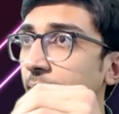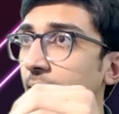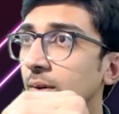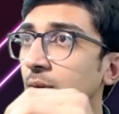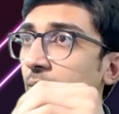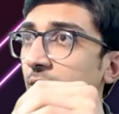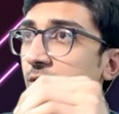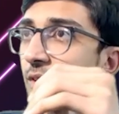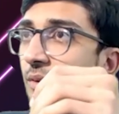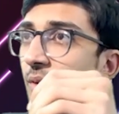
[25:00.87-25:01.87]
Curation
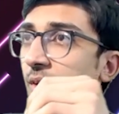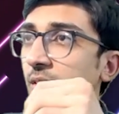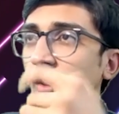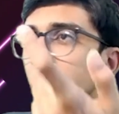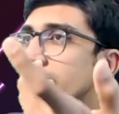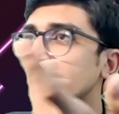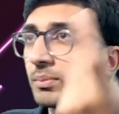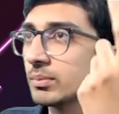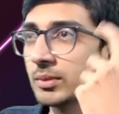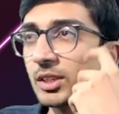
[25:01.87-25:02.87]
and quantitative. Okay,
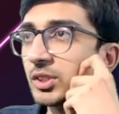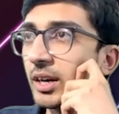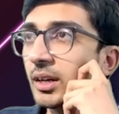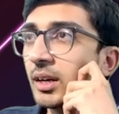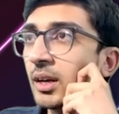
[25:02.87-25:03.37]
that's great.